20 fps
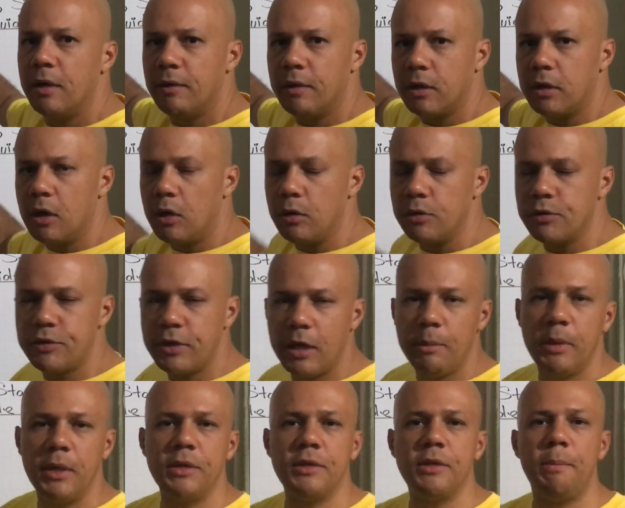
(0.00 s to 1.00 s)
The goal
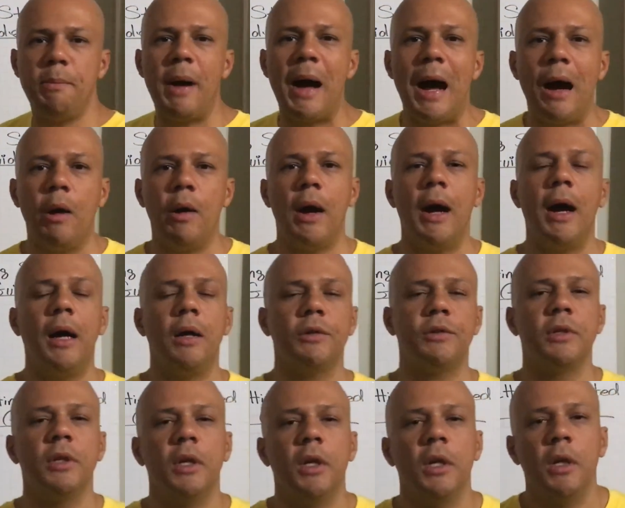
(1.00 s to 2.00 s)
statement is a
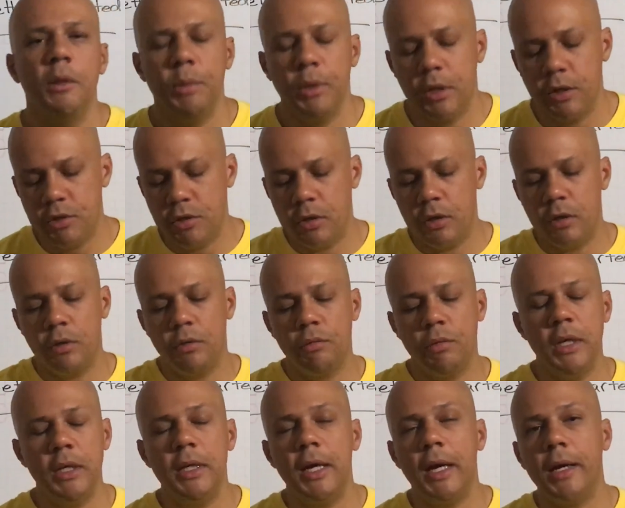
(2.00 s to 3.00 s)
powerhouse because you're going to
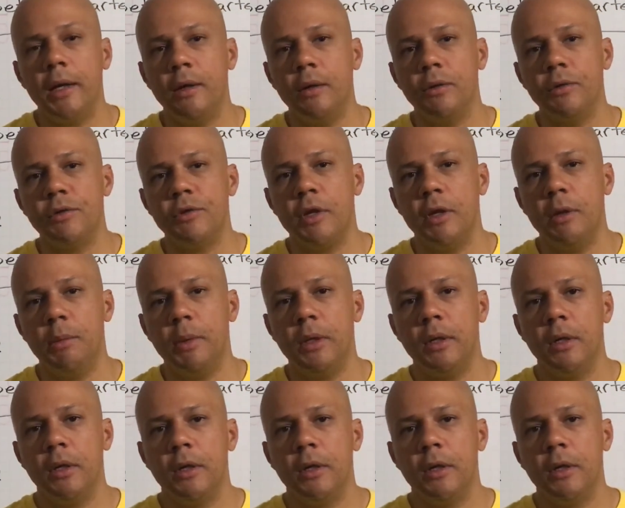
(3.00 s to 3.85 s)
read that goal statement.